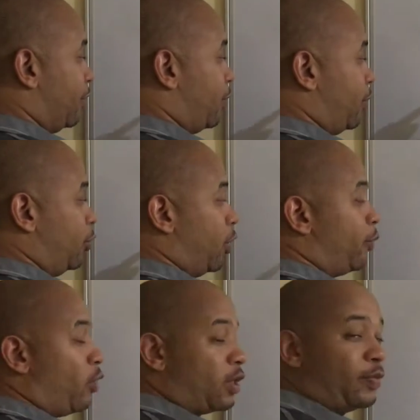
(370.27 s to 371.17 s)
for your
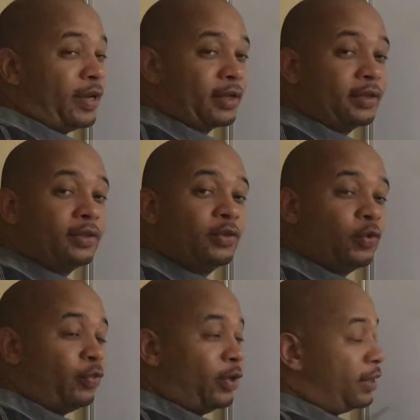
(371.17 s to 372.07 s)
prospect
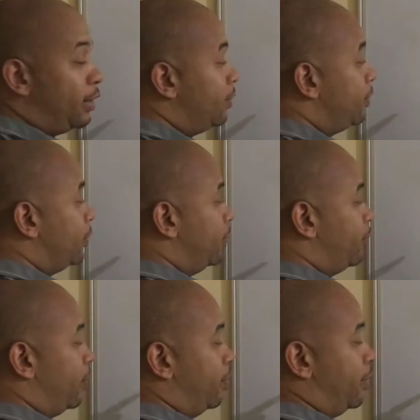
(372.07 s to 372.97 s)
to bring them
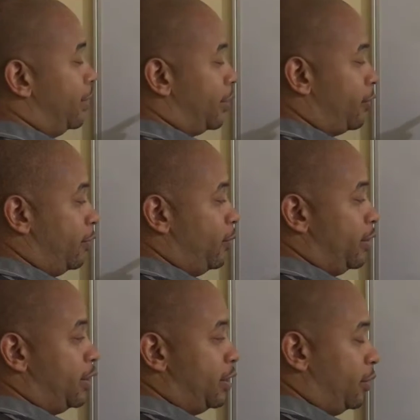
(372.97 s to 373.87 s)
from their current
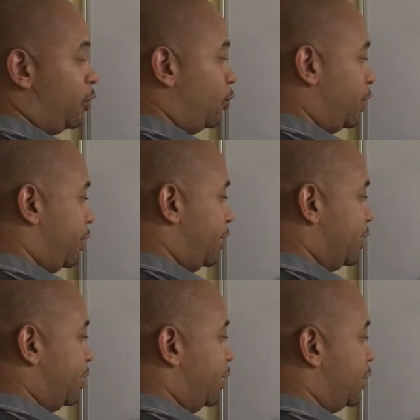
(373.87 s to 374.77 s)
position to their
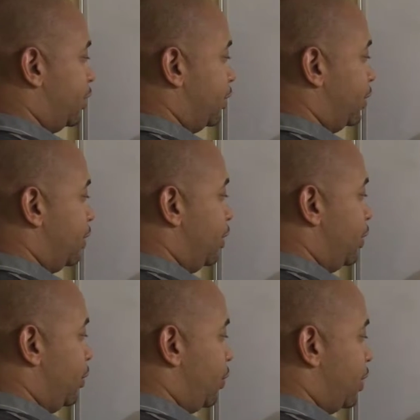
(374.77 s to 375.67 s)
destination,
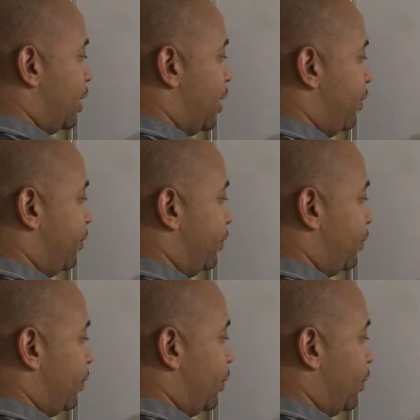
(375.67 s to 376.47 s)
you're going to have